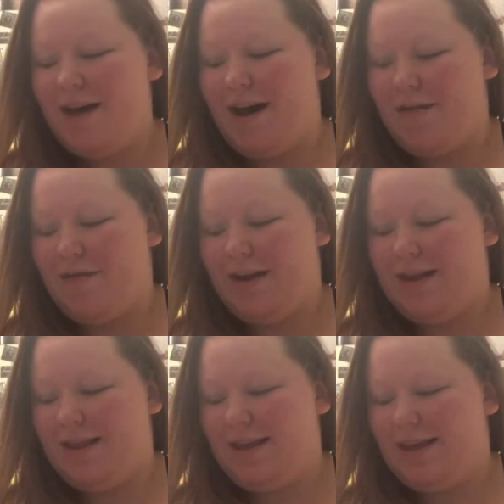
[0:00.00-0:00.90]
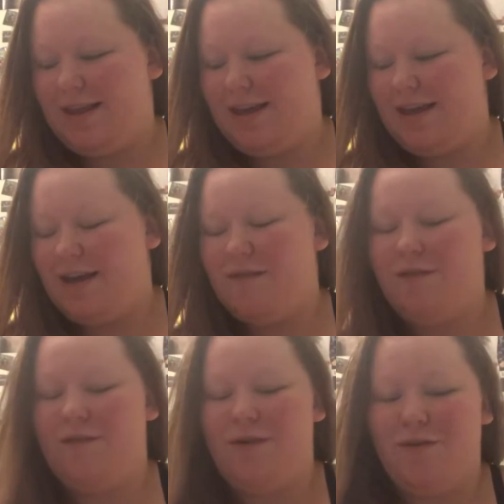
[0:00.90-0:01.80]
I finally I've
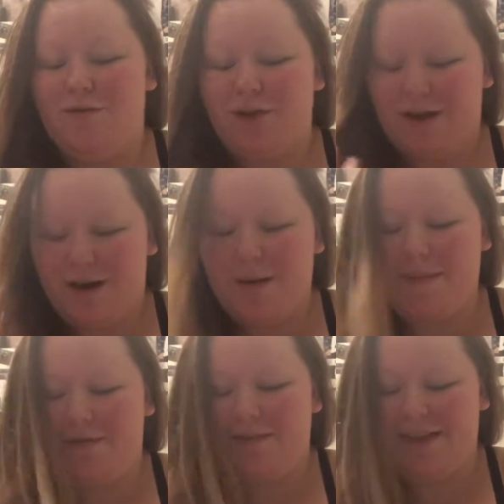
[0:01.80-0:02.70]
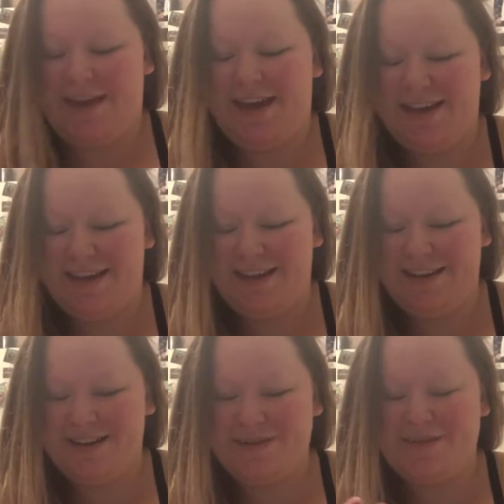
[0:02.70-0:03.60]
overcome everything
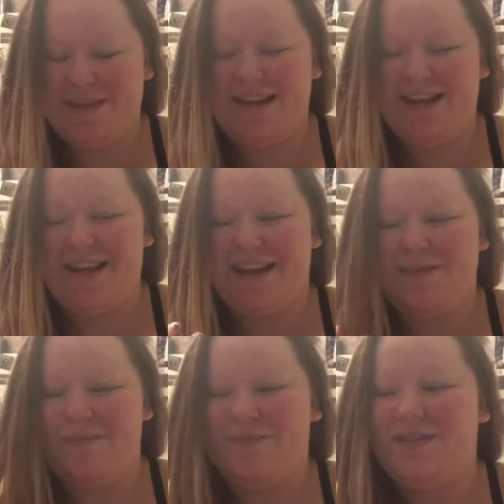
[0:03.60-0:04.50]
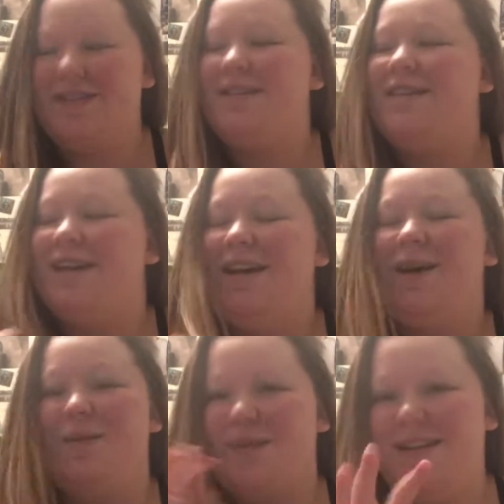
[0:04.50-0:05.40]
with it, and I'm just
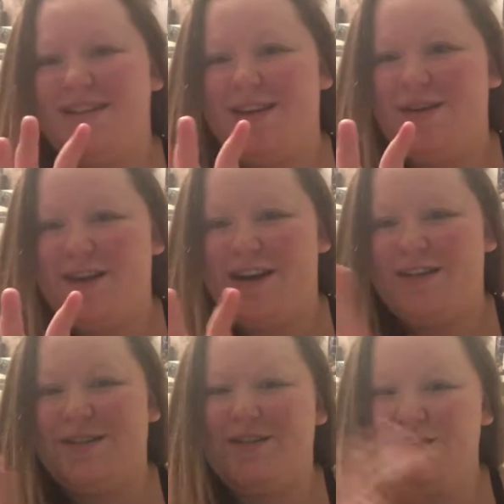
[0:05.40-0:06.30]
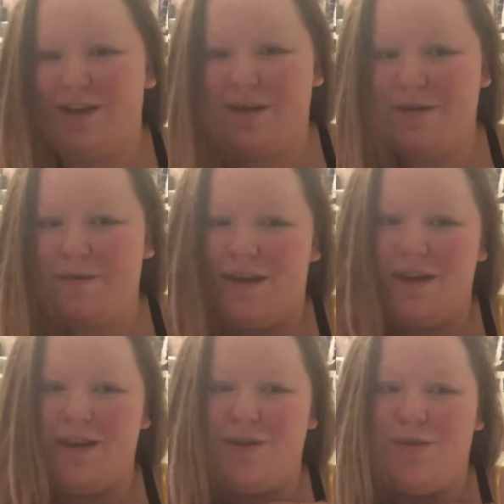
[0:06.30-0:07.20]
want to take you guys on a journey with
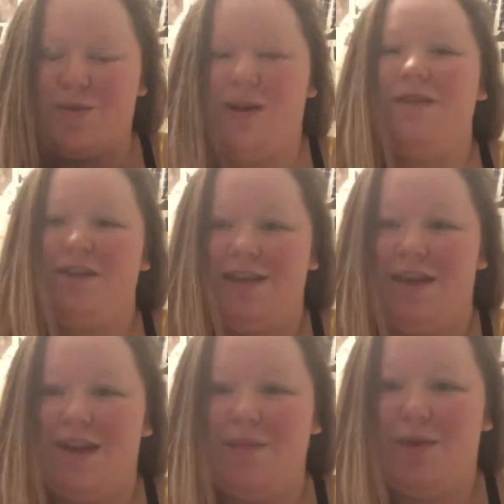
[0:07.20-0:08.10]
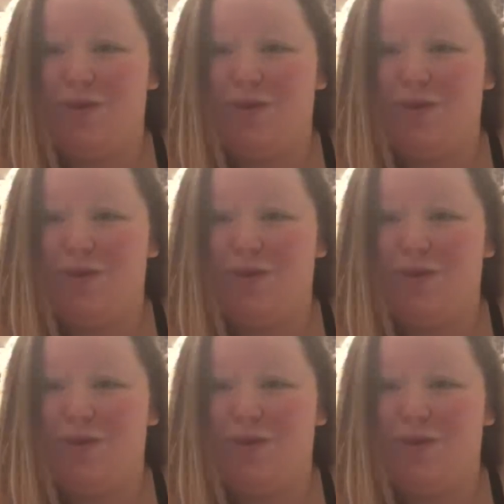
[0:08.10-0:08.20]
me through everything I've been